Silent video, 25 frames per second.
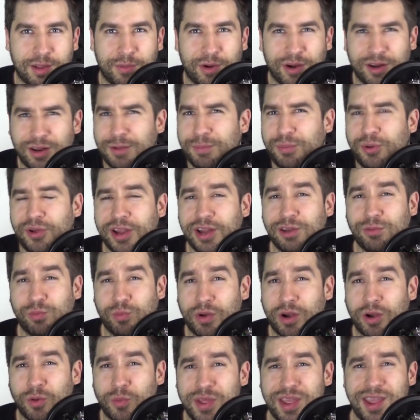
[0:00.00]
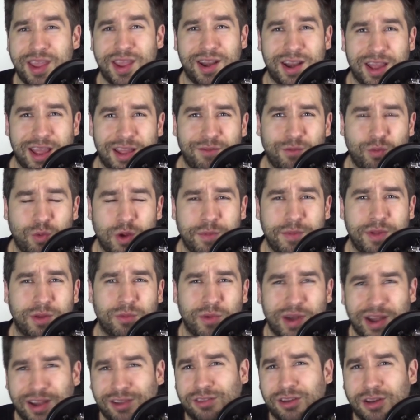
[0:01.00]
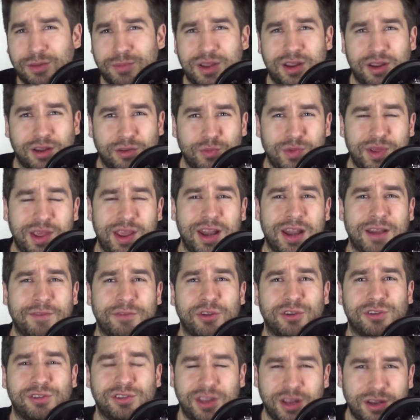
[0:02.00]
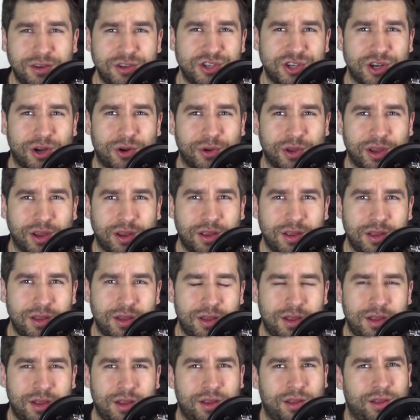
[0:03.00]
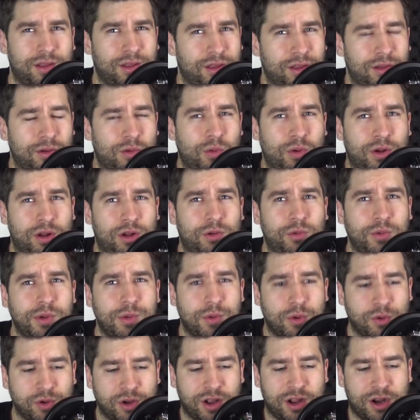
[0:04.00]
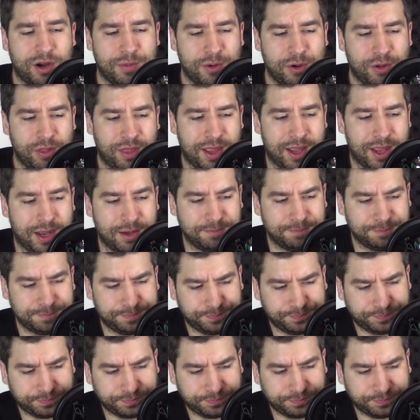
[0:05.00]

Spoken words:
But in a place where we can't have women wrestling because we can't have their skin showing, well, we won't talk about that.